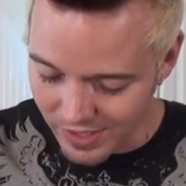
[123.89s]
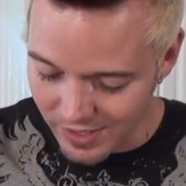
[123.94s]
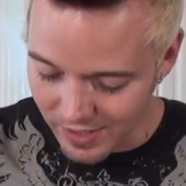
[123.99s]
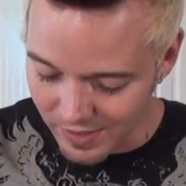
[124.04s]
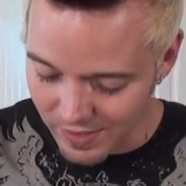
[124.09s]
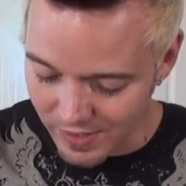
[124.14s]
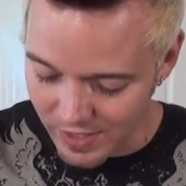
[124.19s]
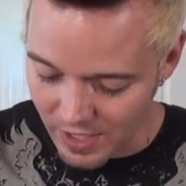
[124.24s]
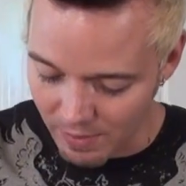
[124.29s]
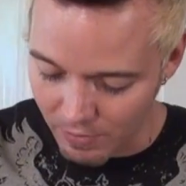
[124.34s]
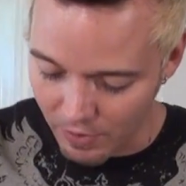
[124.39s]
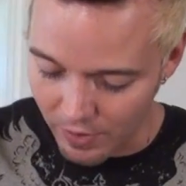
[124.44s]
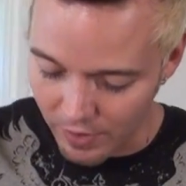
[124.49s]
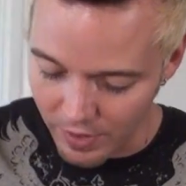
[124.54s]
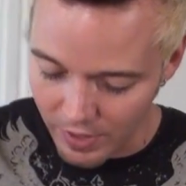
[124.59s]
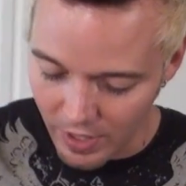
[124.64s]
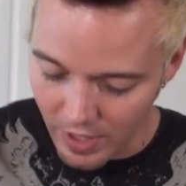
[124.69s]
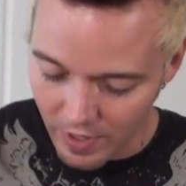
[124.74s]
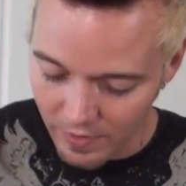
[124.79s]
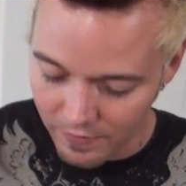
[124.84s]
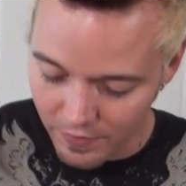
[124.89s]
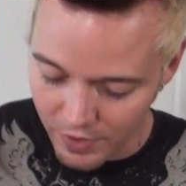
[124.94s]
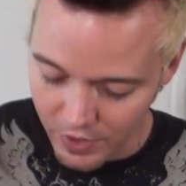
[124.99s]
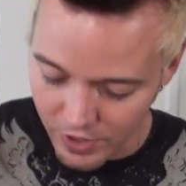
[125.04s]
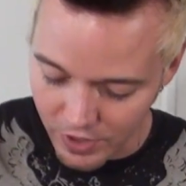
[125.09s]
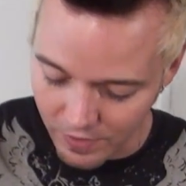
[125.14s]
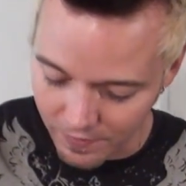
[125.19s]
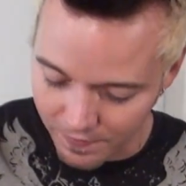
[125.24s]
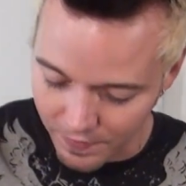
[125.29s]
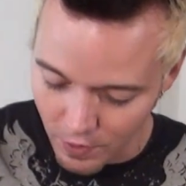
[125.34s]
this is simmered for
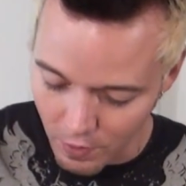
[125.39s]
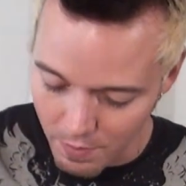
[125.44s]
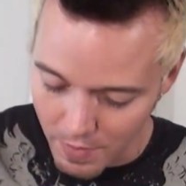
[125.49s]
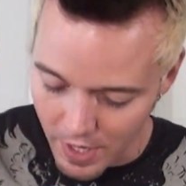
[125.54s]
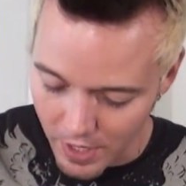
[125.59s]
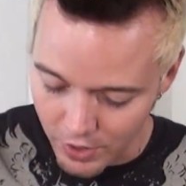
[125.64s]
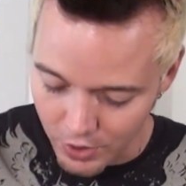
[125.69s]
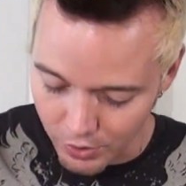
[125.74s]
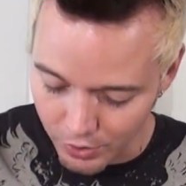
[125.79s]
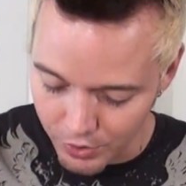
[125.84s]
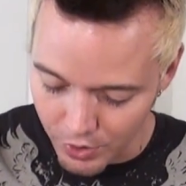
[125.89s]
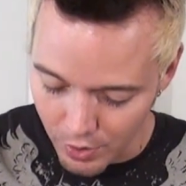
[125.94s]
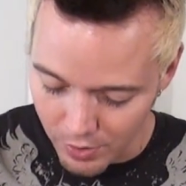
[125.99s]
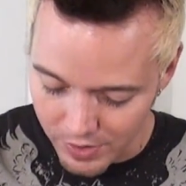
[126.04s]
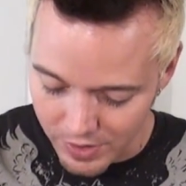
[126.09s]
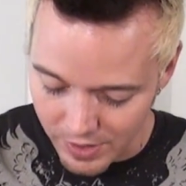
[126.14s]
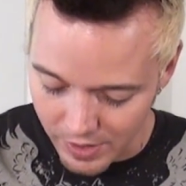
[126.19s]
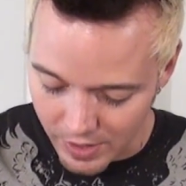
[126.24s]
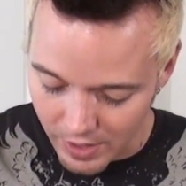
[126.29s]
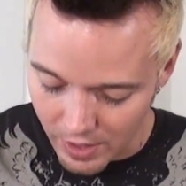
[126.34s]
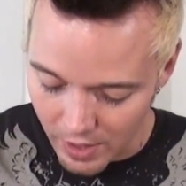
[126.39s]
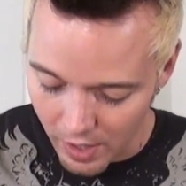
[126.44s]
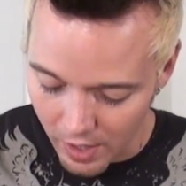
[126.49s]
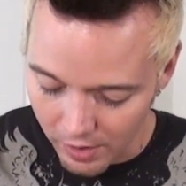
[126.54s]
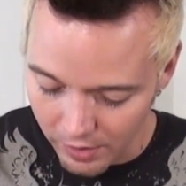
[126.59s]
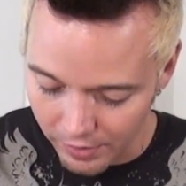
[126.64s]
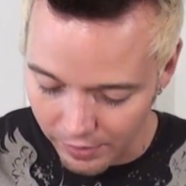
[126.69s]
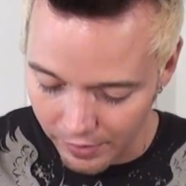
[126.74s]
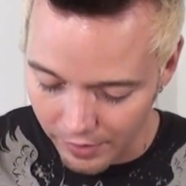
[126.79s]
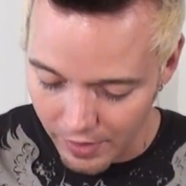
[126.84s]
just a few minutes, you'll notice the
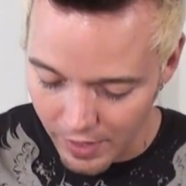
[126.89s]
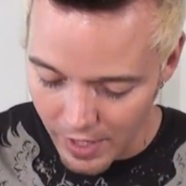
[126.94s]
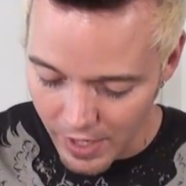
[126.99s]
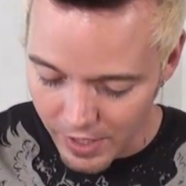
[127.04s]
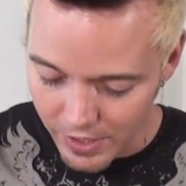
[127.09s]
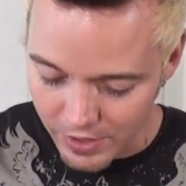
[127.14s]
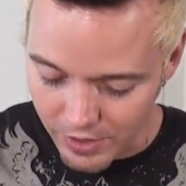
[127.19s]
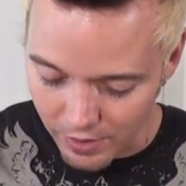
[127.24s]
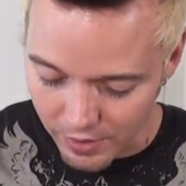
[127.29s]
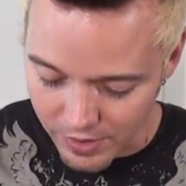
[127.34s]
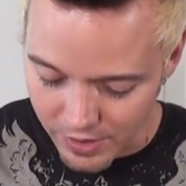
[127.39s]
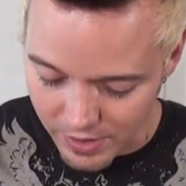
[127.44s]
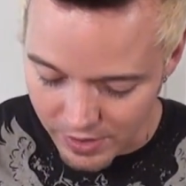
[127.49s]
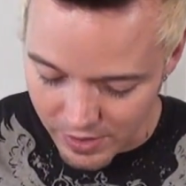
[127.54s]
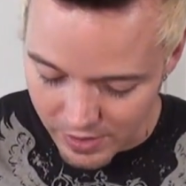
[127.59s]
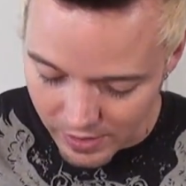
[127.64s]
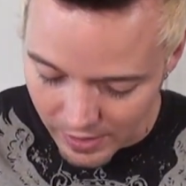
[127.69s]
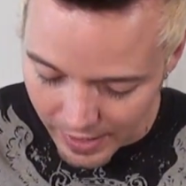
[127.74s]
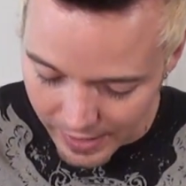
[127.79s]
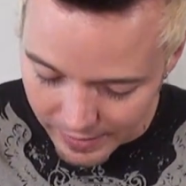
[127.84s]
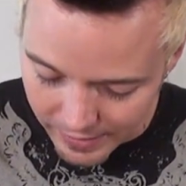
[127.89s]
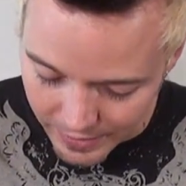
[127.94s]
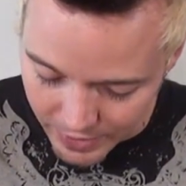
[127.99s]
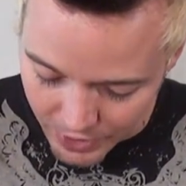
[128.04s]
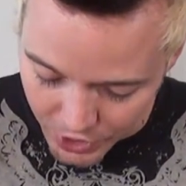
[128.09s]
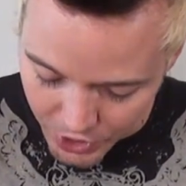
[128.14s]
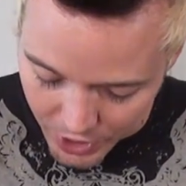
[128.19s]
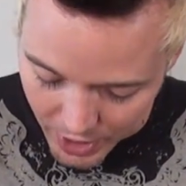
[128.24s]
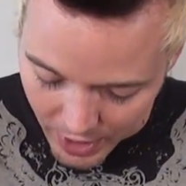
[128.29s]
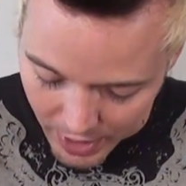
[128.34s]
color starts to slightly
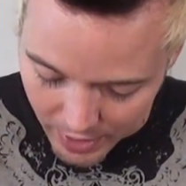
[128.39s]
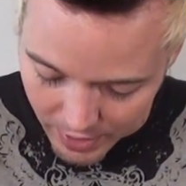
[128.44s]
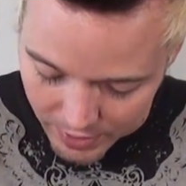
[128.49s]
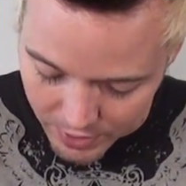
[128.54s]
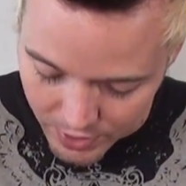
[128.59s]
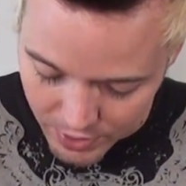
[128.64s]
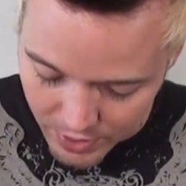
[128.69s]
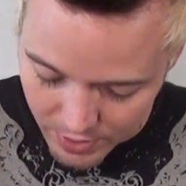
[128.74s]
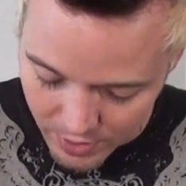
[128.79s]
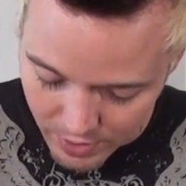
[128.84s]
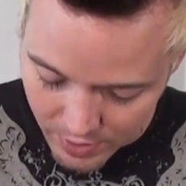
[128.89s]
change.